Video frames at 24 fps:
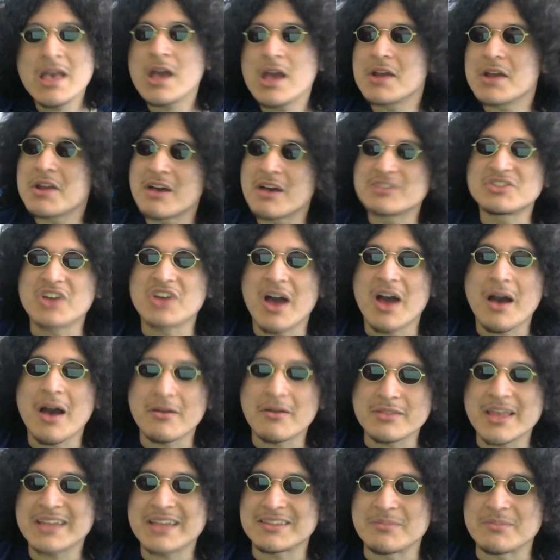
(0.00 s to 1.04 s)
And also, I
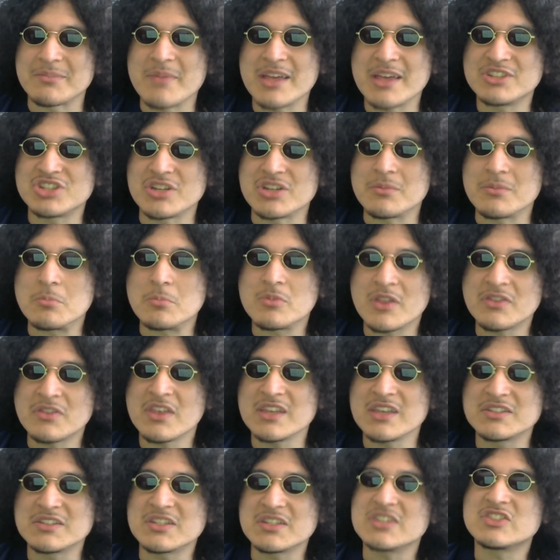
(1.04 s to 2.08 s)
would like to mention, the
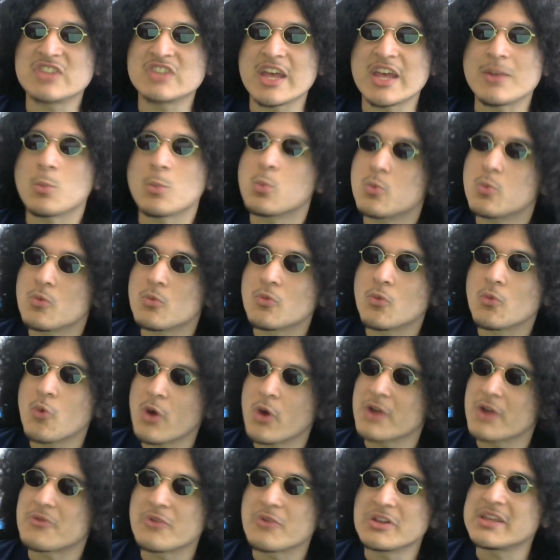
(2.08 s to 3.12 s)
things that he said
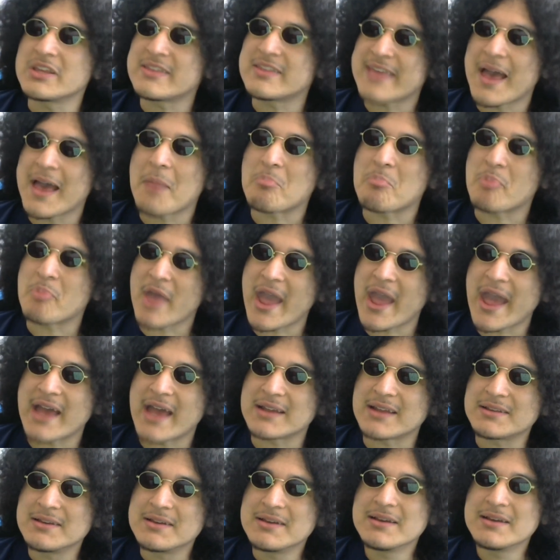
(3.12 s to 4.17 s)
weren't really that
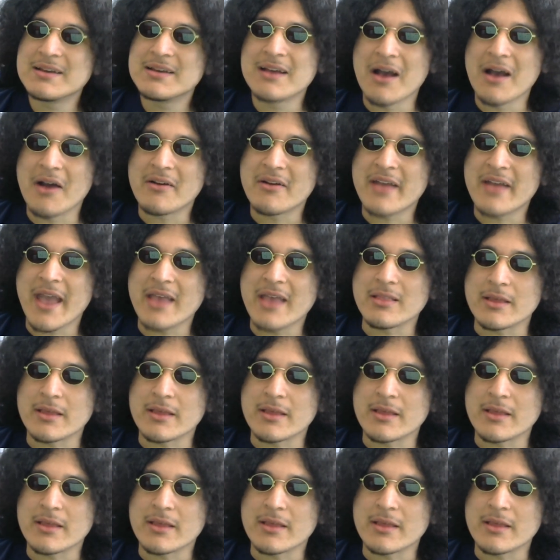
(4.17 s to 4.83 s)
bad, okay?